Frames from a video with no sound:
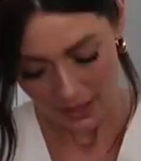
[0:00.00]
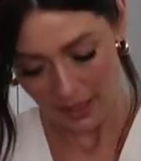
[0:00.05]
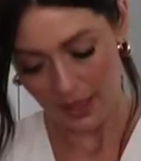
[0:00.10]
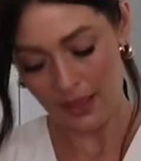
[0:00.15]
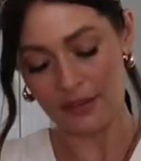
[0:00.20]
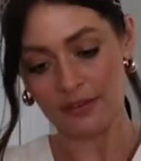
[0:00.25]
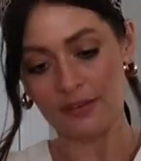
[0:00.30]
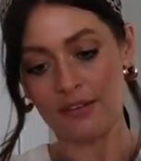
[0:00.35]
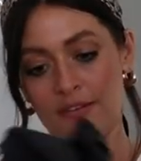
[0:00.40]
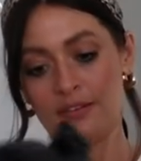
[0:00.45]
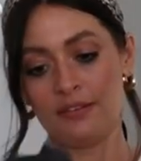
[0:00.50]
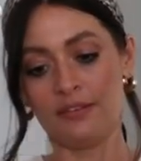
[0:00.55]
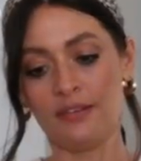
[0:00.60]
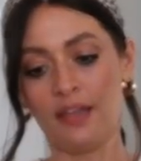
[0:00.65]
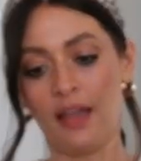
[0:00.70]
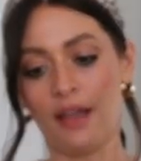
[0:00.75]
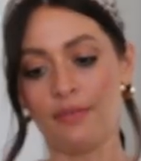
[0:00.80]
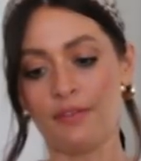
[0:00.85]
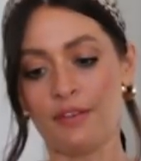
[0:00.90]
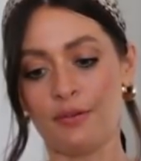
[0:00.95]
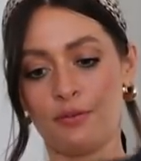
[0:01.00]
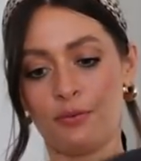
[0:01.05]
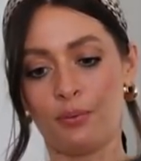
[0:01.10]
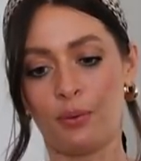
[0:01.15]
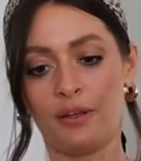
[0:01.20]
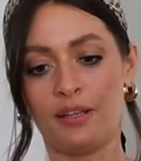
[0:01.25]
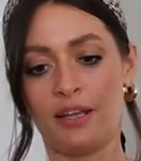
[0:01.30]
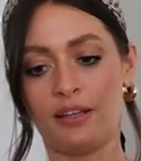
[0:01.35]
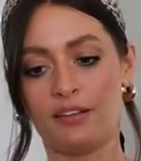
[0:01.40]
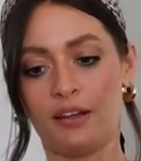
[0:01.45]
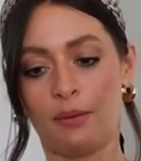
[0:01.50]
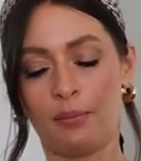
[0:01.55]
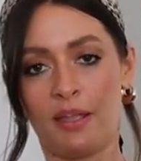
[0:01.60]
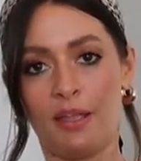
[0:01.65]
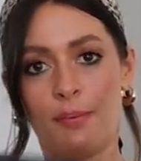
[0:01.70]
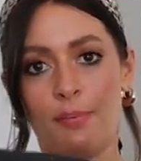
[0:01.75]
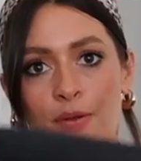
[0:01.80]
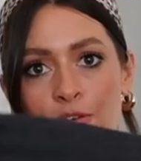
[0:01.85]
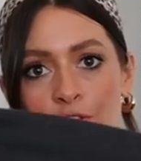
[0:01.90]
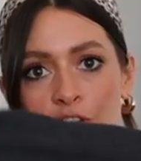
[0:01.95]
And this is one he ended up
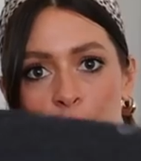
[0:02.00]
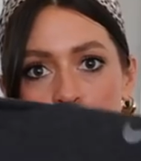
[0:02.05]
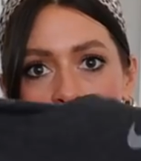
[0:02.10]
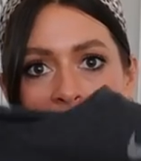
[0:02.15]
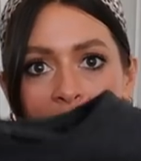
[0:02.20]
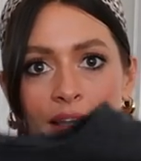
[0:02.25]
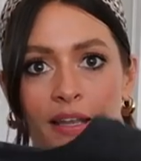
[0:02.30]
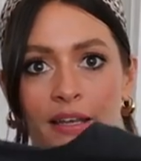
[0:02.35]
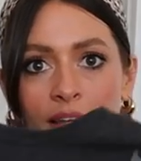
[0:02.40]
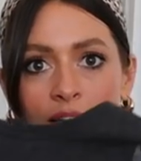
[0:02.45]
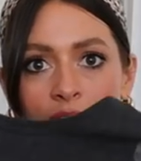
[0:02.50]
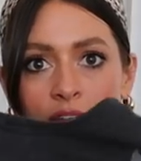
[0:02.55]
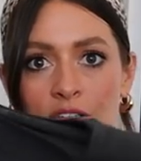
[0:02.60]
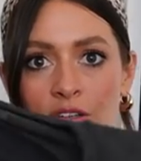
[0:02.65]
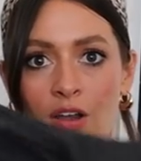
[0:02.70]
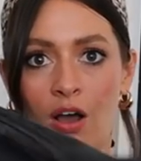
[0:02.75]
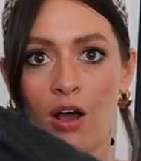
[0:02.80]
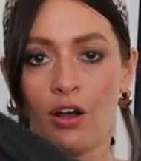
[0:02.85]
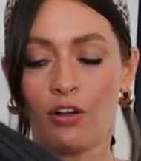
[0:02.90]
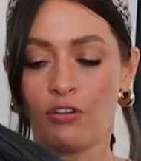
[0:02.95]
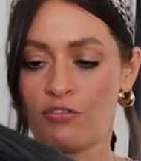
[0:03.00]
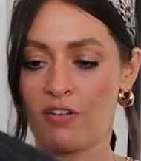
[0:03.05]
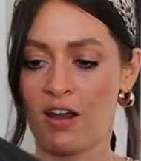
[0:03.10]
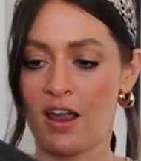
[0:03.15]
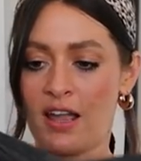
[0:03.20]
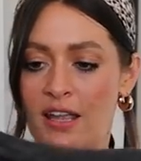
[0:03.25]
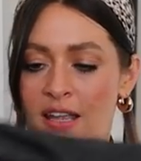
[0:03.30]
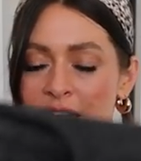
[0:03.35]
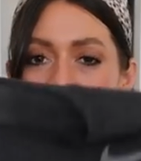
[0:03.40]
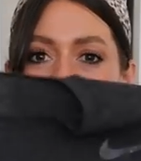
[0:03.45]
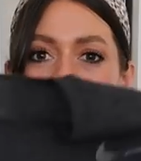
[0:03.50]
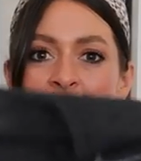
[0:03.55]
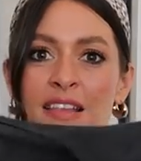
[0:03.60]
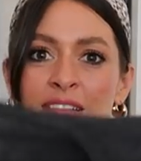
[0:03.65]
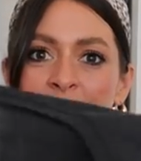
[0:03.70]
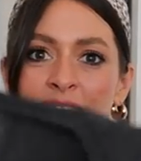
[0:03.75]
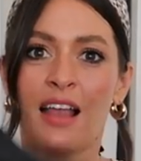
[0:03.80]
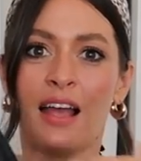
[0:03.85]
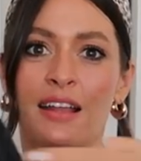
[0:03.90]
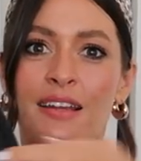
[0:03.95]
keeping, just plain dark grey.
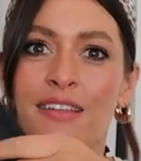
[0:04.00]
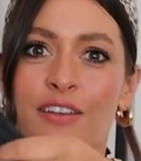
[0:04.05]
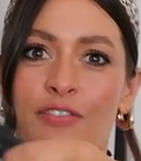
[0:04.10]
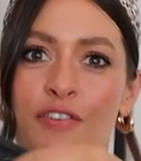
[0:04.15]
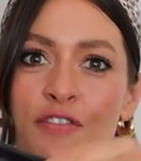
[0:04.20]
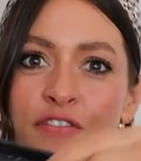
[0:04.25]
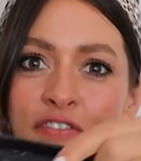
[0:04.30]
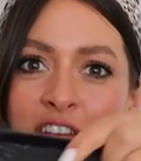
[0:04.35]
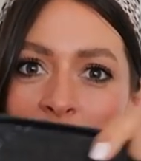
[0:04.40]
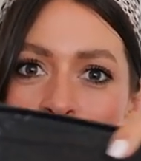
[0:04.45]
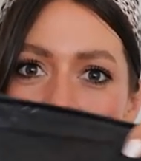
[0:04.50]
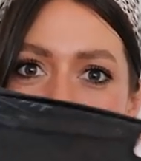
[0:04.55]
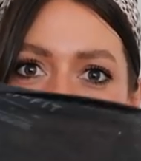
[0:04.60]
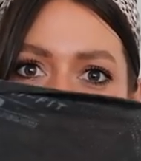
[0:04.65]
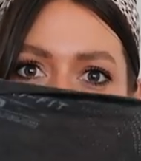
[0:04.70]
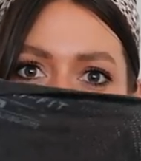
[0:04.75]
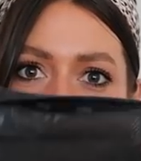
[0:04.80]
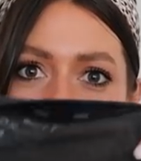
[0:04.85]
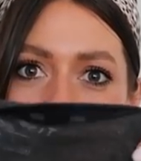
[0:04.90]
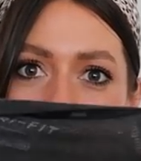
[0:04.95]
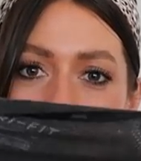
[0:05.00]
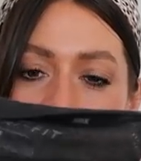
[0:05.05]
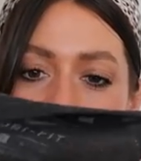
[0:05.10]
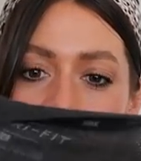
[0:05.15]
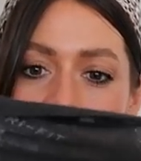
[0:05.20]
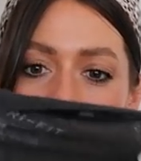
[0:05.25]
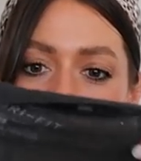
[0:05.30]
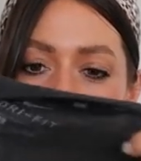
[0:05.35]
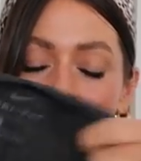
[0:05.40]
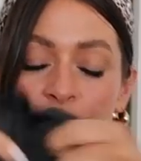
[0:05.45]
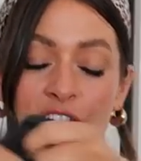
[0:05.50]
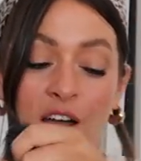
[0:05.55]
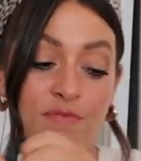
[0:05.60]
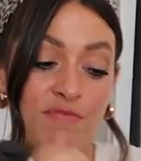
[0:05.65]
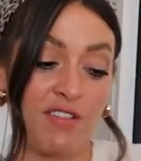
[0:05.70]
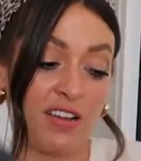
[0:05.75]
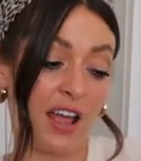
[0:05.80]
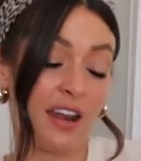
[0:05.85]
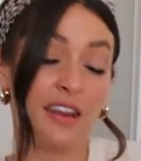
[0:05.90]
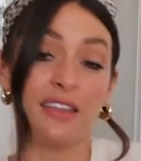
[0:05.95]
Slightly different fabric, like an aerated
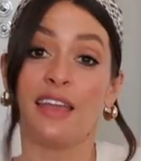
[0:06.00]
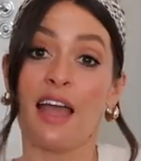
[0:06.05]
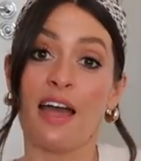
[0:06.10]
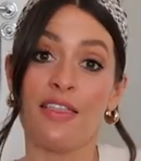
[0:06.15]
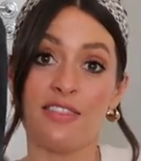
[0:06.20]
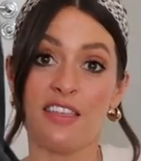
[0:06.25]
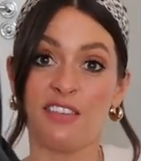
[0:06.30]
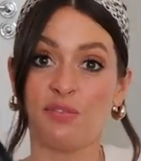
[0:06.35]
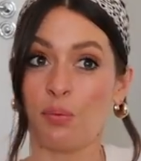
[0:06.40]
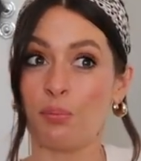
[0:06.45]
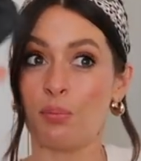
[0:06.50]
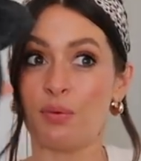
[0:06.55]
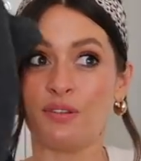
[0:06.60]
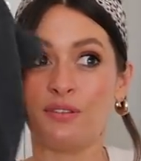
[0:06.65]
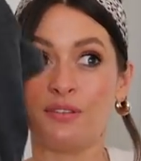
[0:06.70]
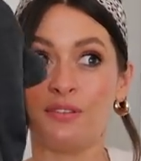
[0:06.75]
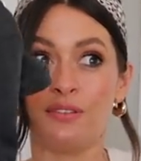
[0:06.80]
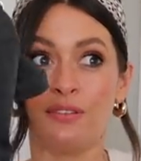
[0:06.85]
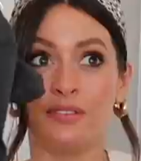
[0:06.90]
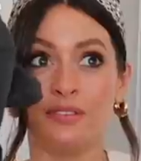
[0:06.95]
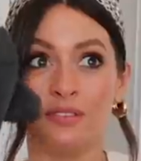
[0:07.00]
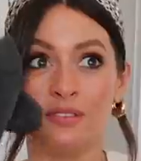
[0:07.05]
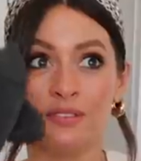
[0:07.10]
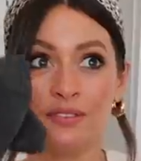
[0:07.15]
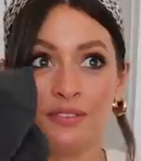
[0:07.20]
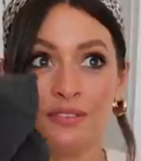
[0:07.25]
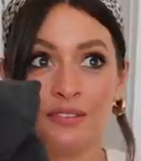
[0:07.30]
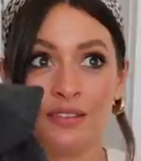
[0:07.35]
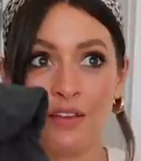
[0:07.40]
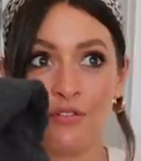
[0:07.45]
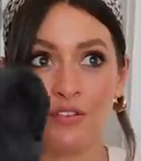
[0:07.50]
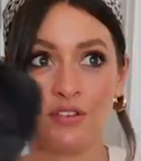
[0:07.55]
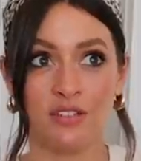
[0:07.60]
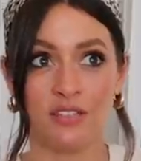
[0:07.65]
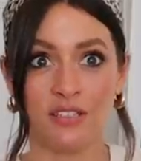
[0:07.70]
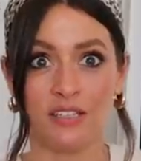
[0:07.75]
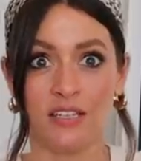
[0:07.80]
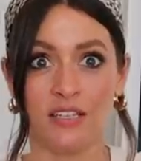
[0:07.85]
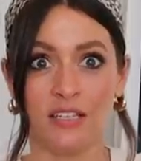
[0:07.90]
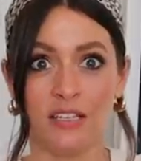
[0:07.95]
fabric. And again, this one was
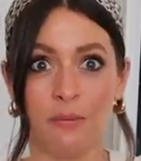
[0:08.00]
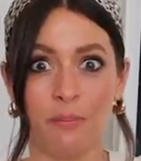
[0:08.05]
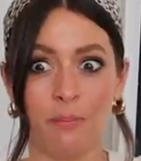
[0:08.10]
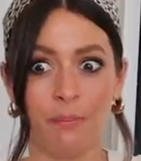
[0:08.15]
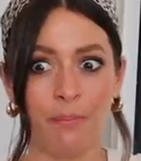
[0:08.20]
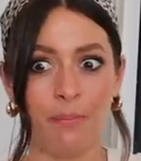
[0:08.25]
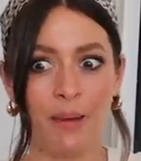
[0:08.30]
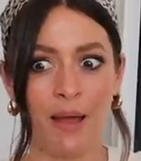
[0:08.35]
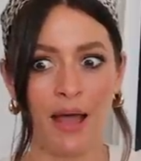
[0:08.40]
£17.